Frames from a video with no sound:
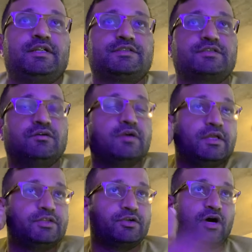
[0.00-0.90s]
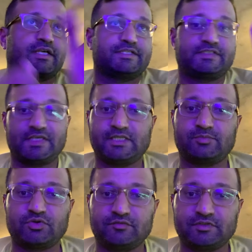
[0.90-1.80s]
And so they're not going to seek the
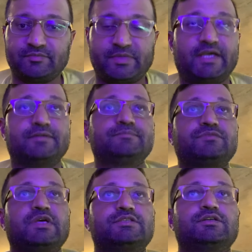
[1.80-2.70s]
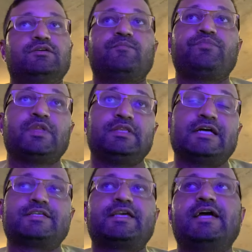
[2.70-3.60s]
approval of man. And so
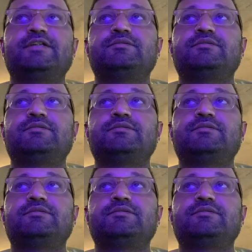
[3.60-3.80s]
that's again,